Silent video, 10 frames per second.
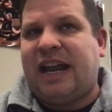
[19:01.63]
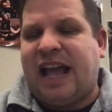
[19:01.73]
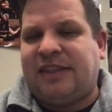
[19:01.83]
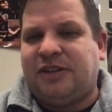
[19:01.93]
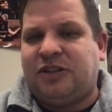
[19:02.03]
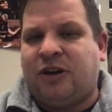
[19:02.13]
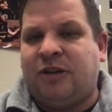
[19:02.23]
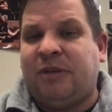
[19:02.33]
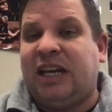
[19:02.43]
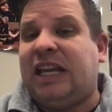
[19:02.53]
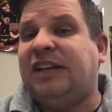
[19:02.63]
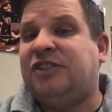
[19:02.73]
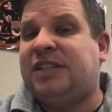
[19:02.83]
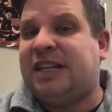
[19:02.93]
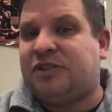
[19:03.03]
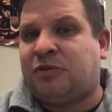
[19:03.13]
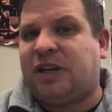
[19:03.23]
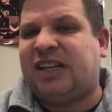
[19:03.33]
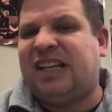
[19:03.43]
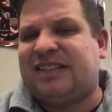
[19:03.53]
at the tournament. Each
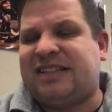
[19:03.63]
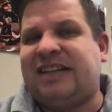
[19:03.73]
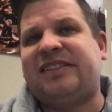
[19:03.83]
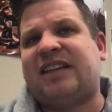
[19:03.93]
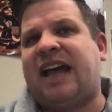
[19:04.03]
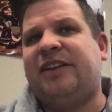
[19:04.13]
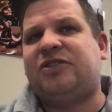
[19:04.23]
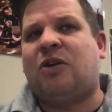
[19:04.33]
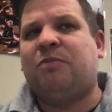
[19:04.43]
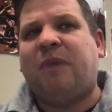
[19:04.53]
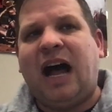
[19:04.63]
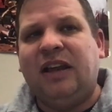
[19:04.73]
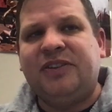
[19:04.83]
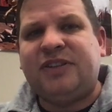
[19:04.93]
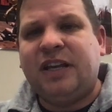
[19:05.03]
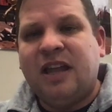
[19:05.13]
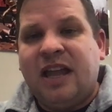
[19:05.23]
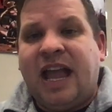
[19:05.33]
district gets to decide its own policy,